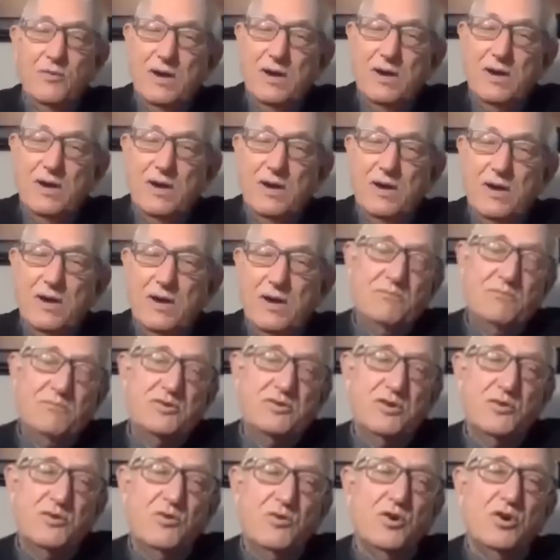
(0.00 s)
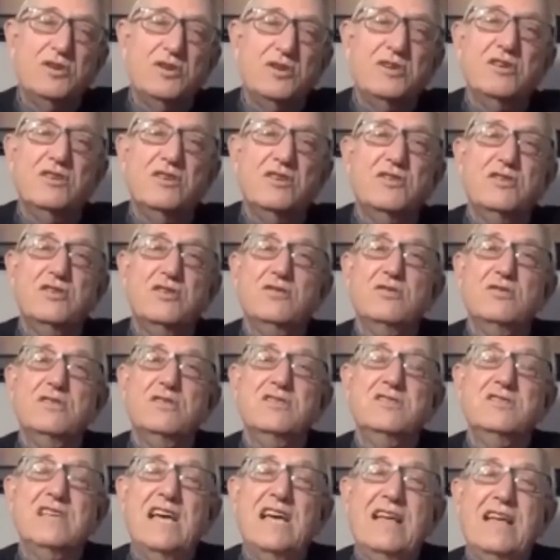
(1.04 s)
where he pumps the water through
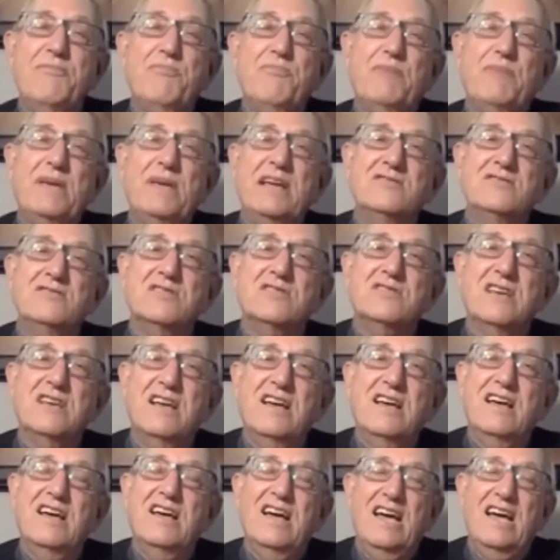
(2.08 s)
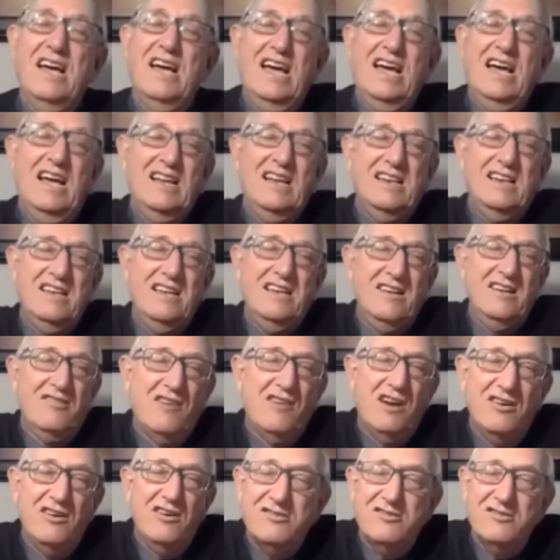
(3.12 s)
the sand beds, and he
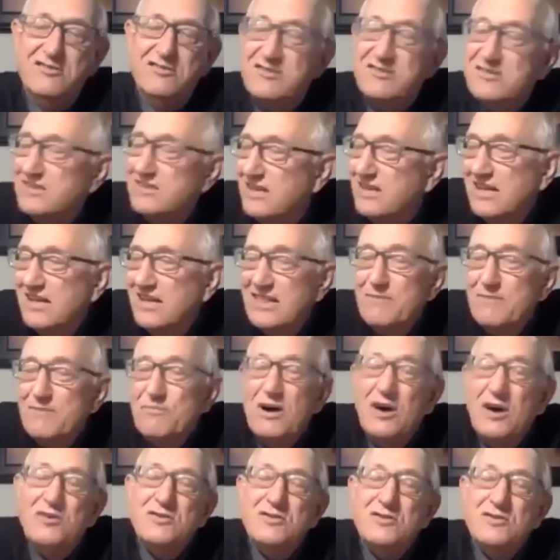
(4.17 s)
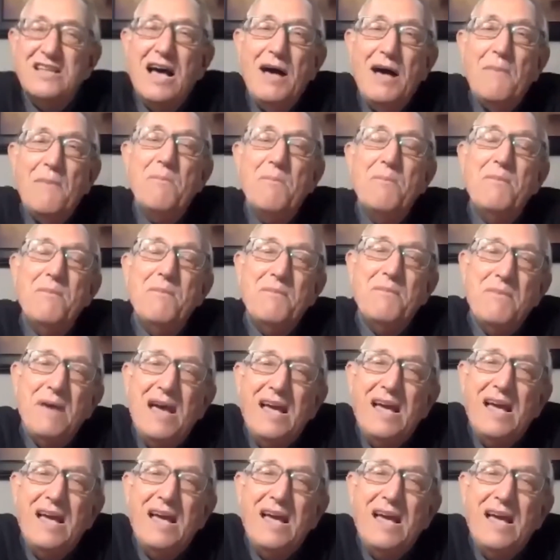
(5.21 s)
grows the most
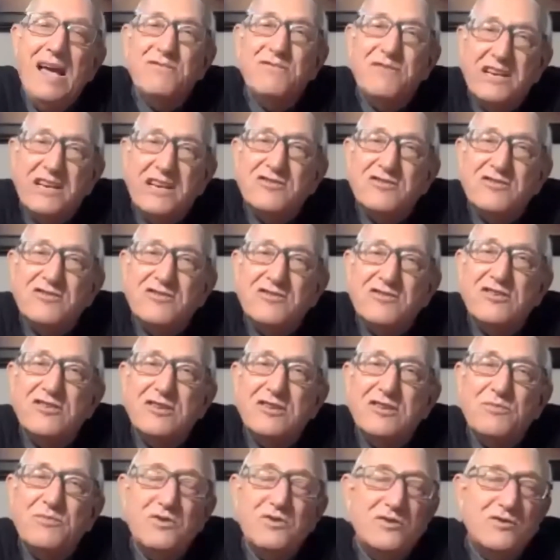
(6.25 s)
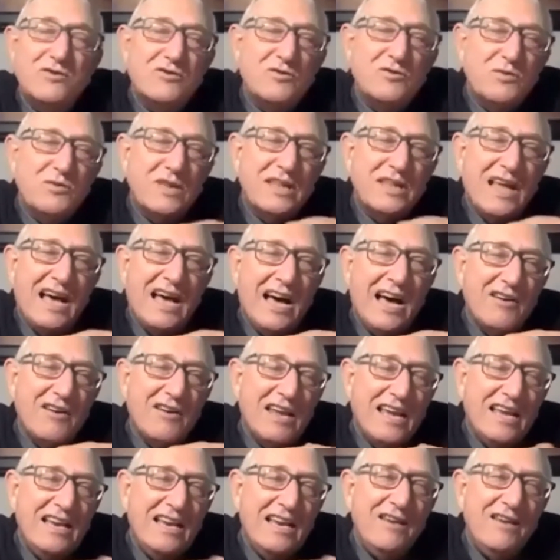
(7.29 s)
amazing vegetables without
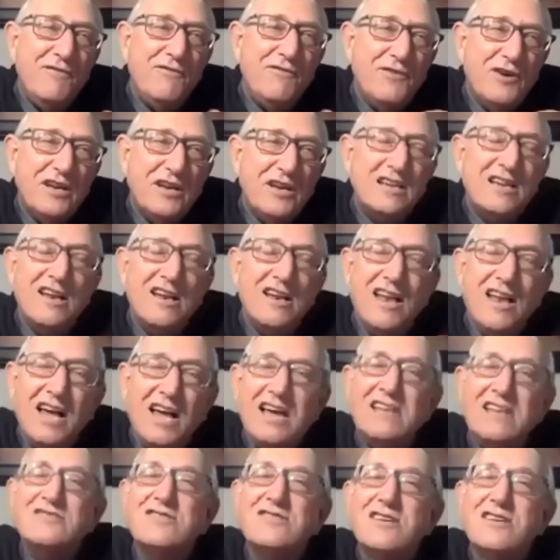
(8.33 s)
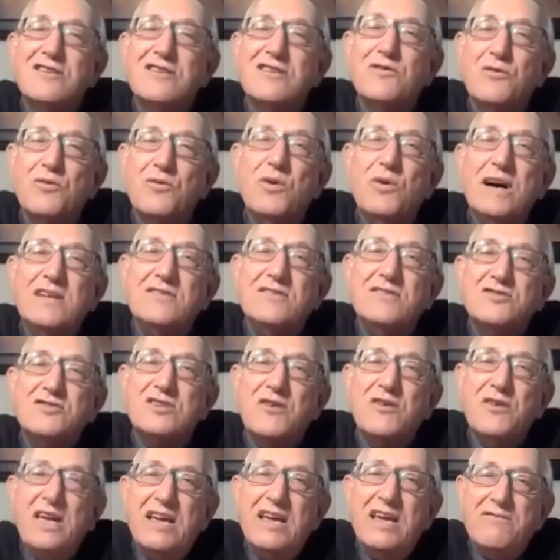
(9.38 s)
any fertilizer
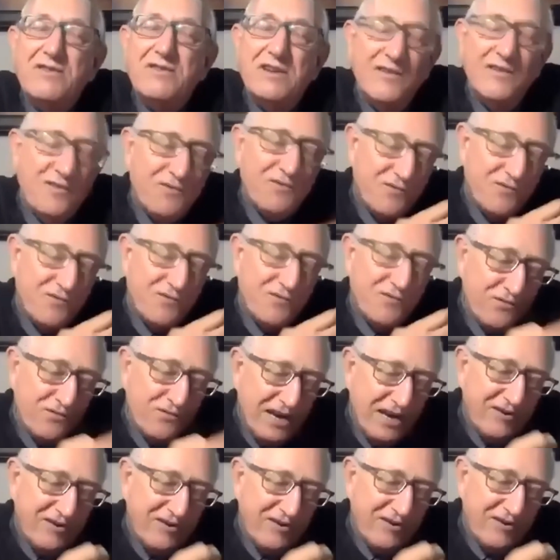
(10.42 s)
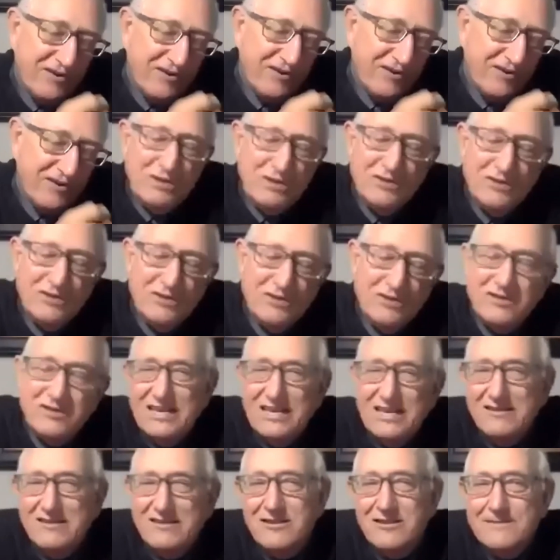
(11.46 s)
whatsoever. Very simple
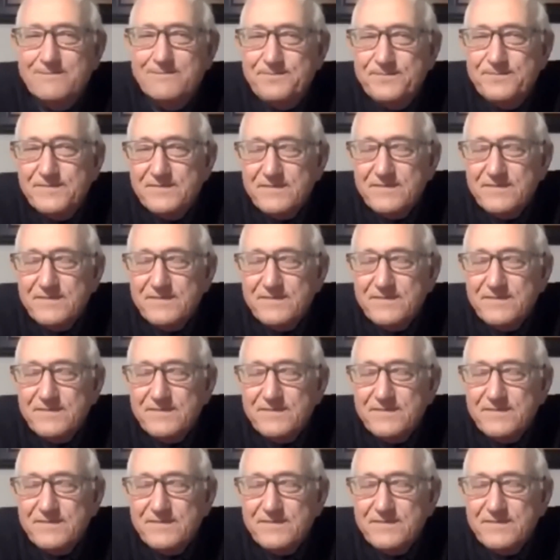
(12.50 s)
system.